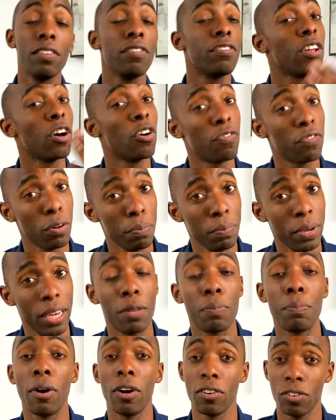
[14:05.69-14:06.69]
So for me, the
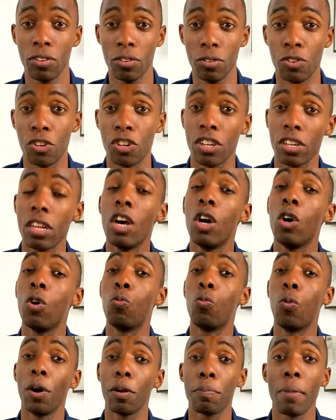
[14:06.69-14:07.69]
person who just
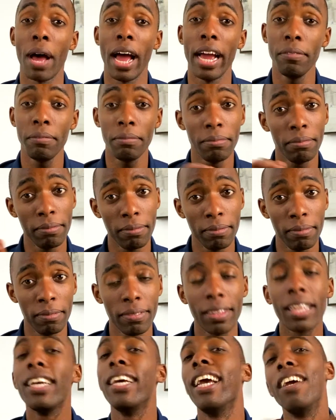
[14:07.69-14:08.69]
whooped my mm,